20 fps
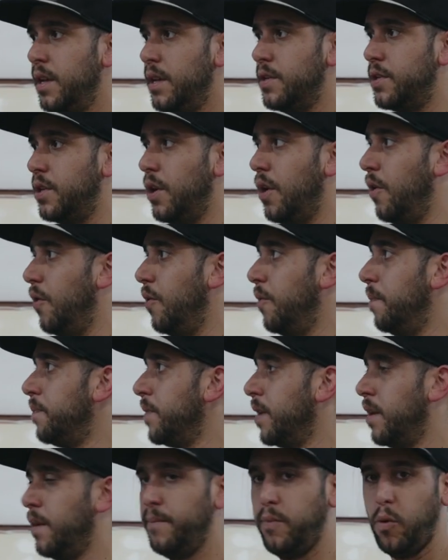So
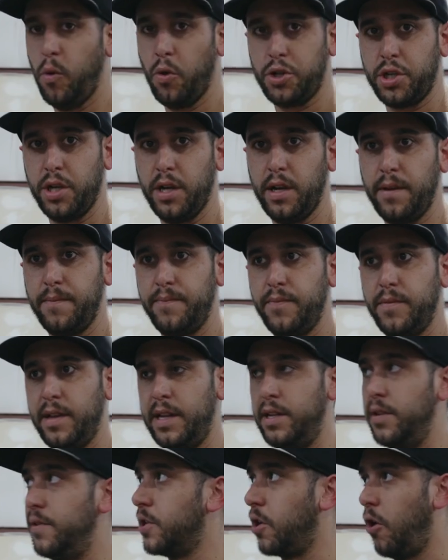Porsche, he
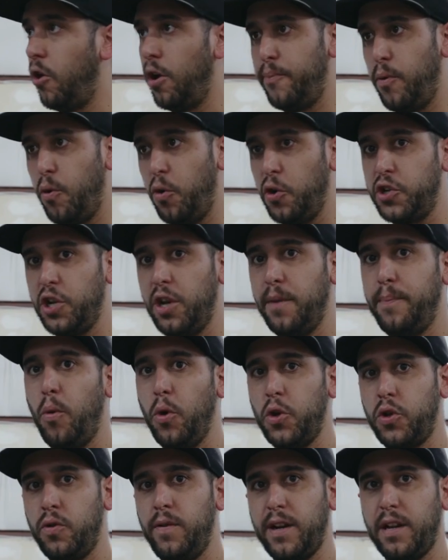took this car to Porsche.
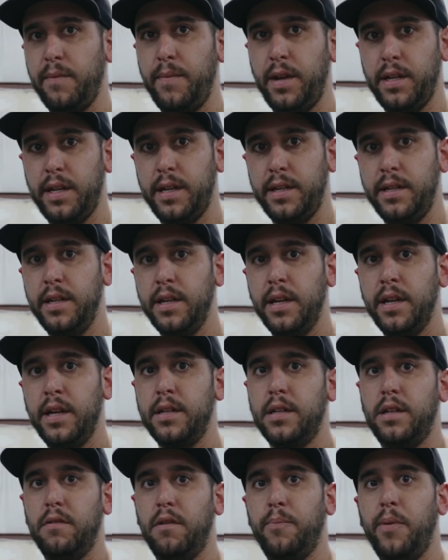Porsche recommended
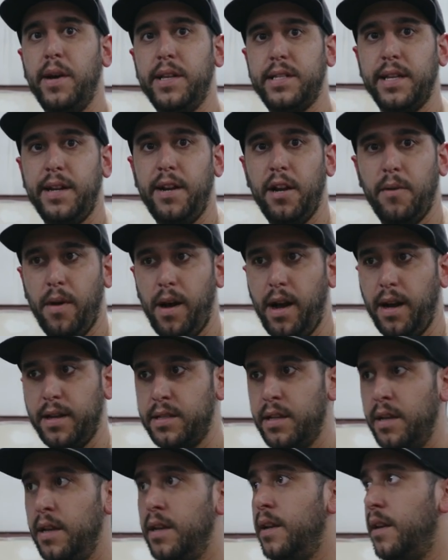to replace the gearbox.